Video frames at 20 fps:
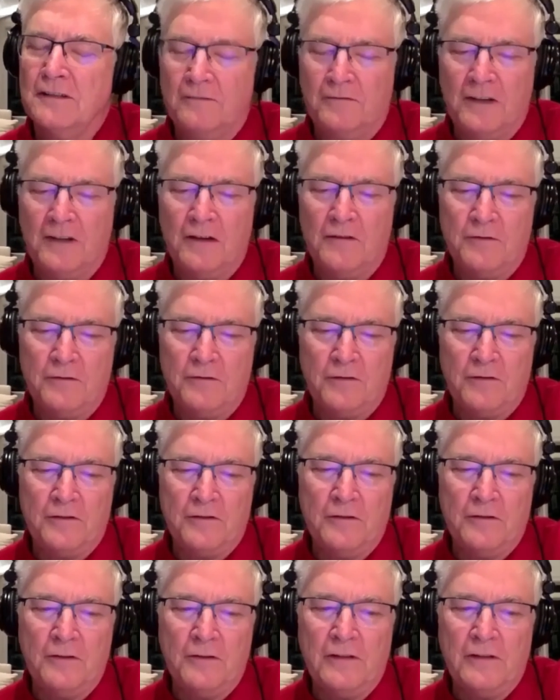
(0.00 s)
founder
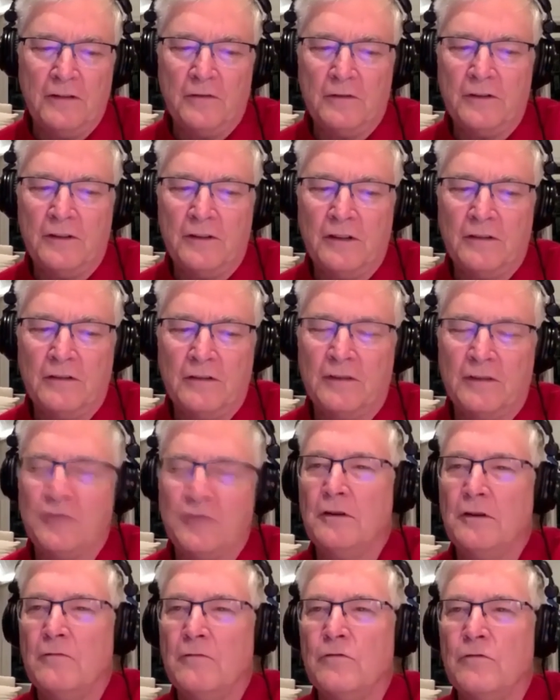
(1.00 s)
and you haven't yet
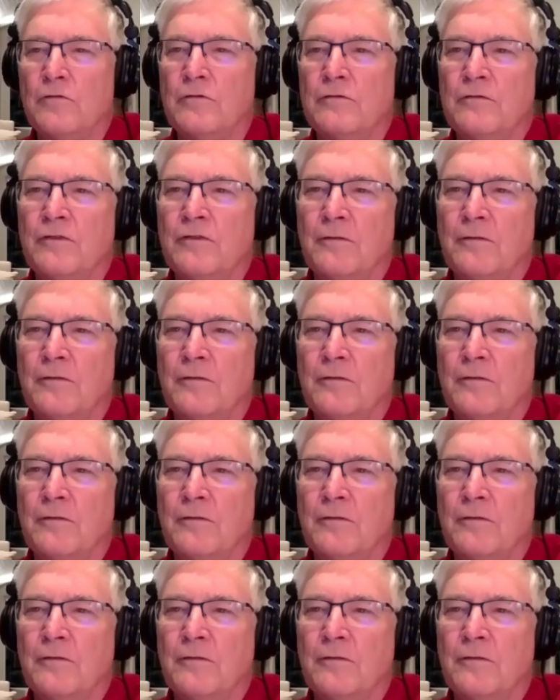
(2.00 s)
discovered